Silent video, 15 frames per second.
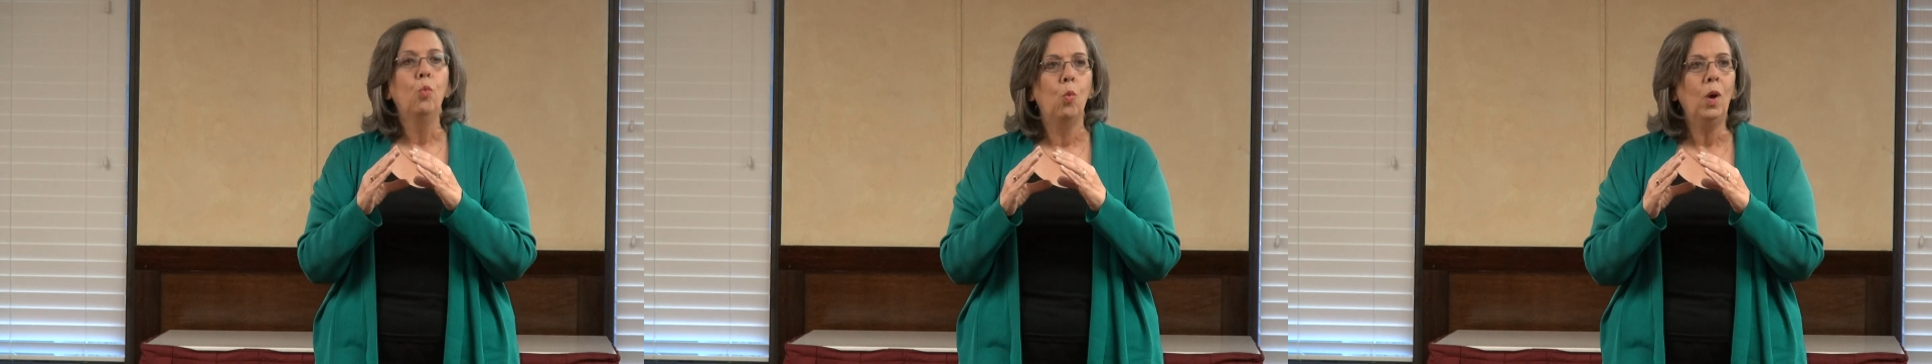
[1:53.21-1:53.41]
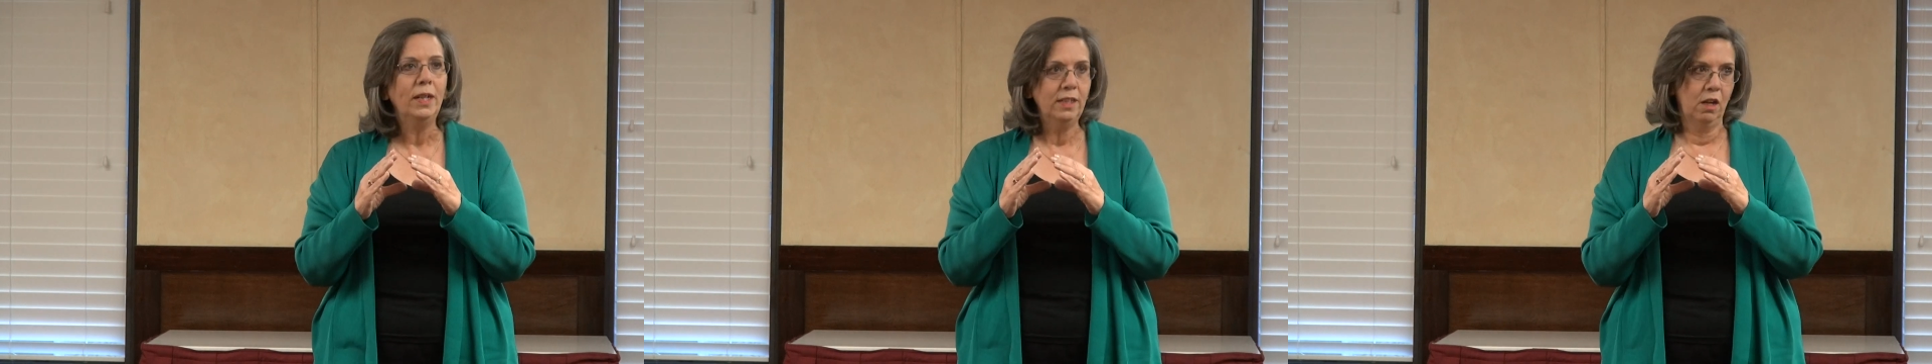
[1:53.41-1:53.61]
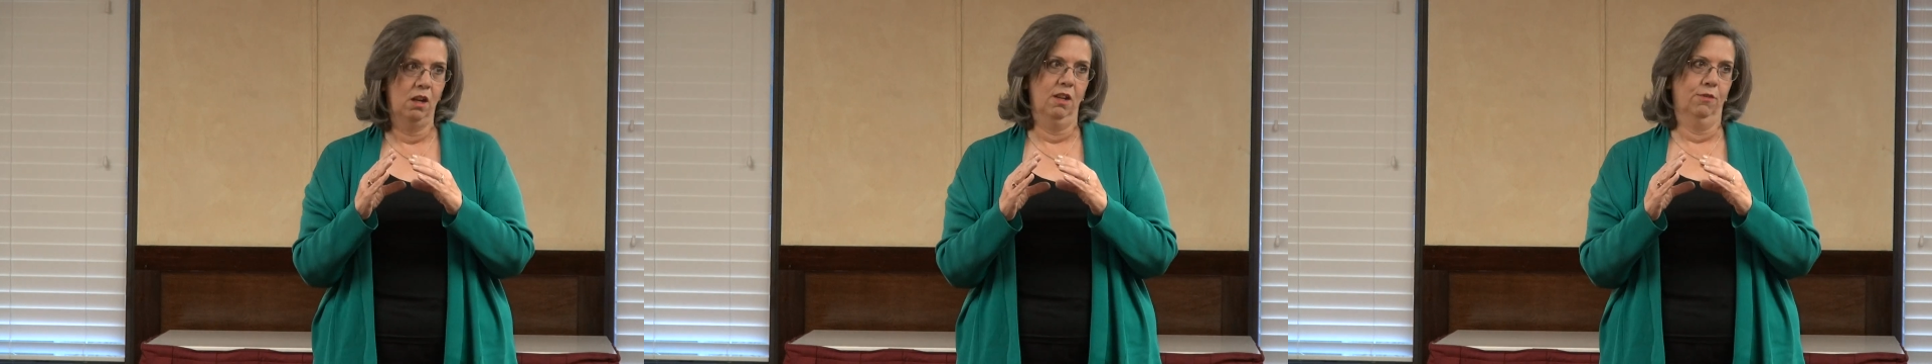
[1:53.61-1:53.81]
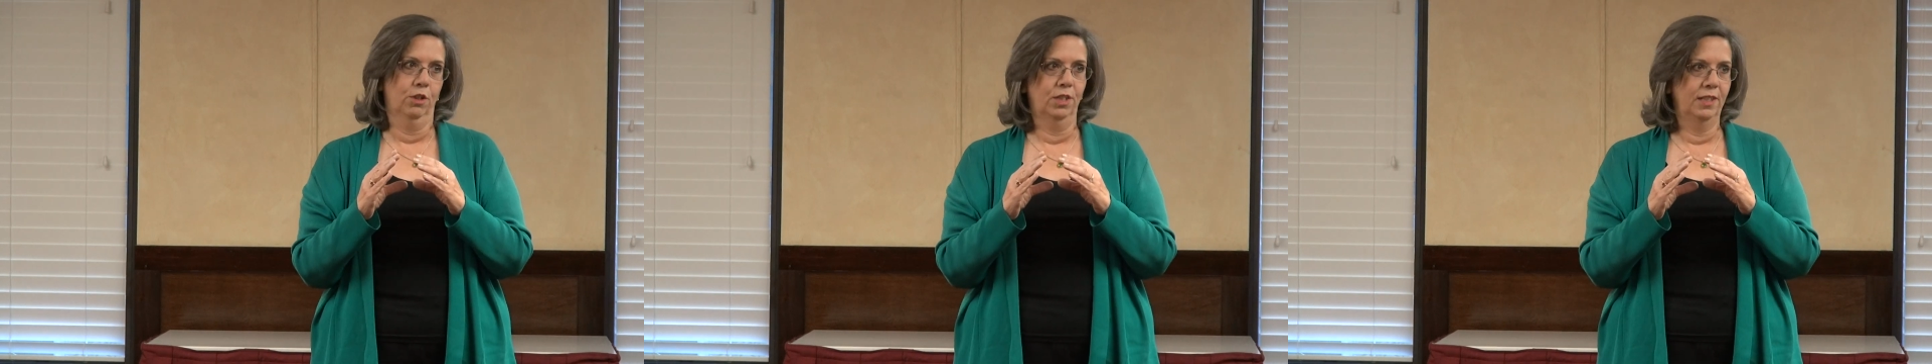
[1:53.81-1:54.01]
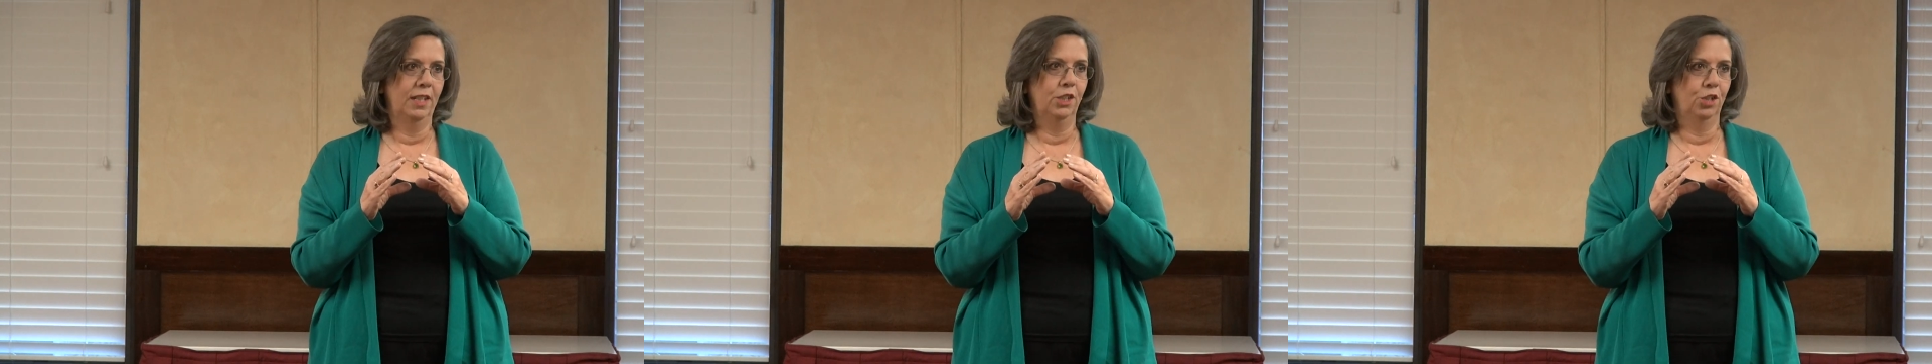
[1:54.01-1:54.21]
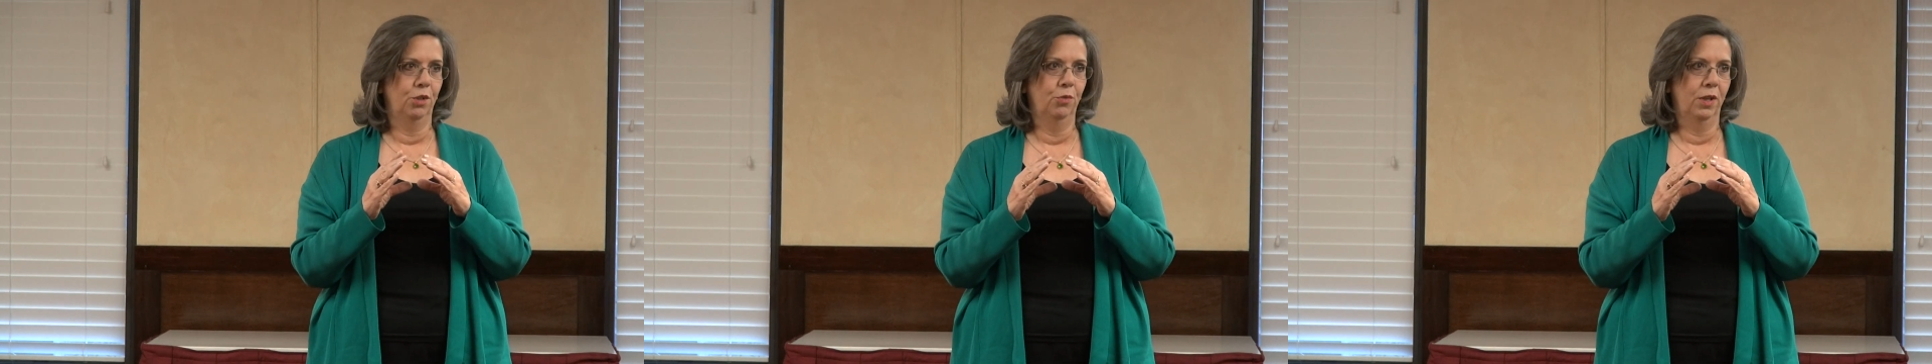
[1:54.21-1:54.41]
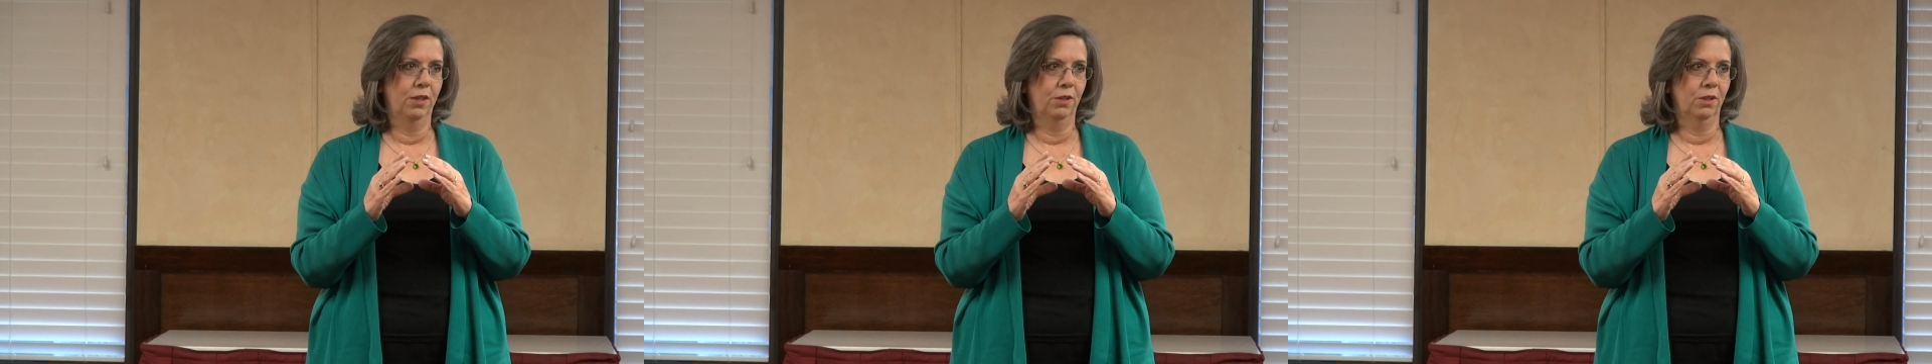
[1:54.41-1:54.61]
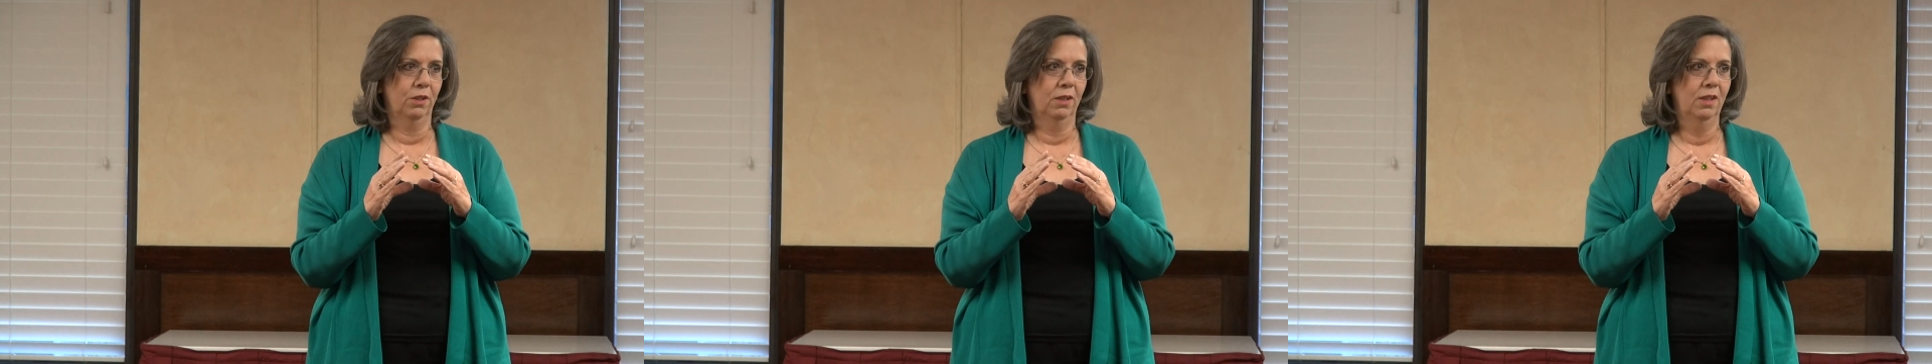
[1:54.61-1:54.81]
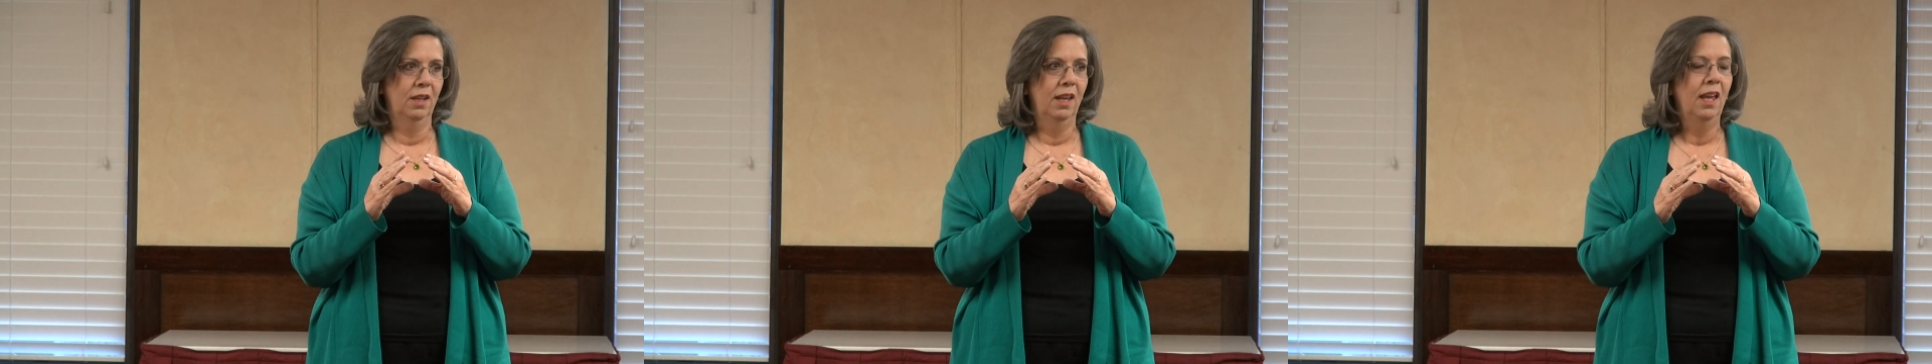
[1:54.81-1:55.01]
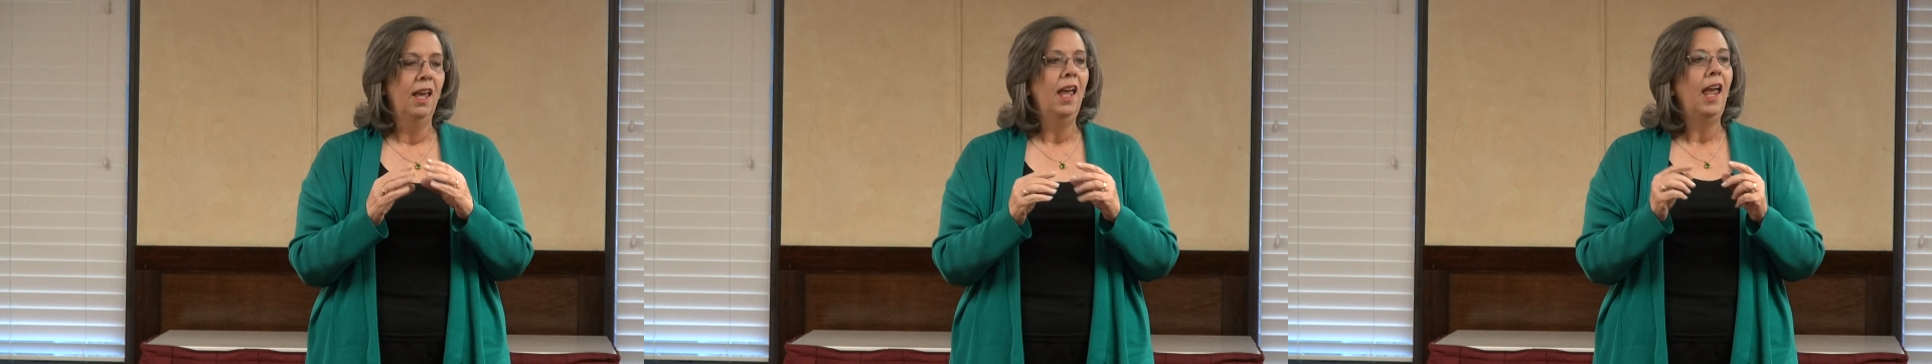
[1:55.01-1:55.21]
one conversation with
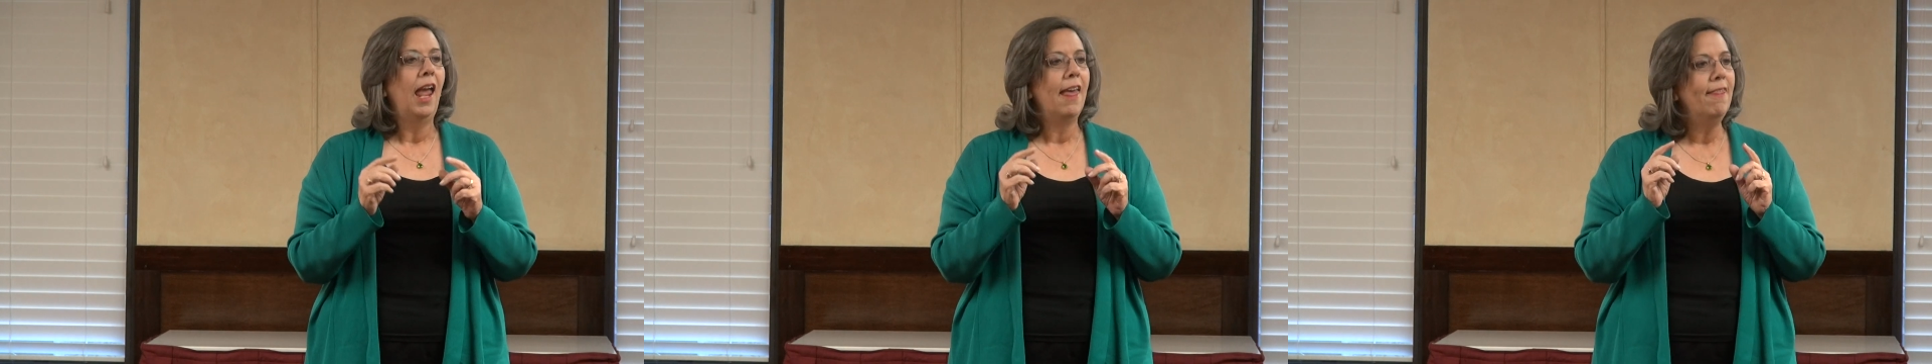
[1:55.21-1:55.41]
her.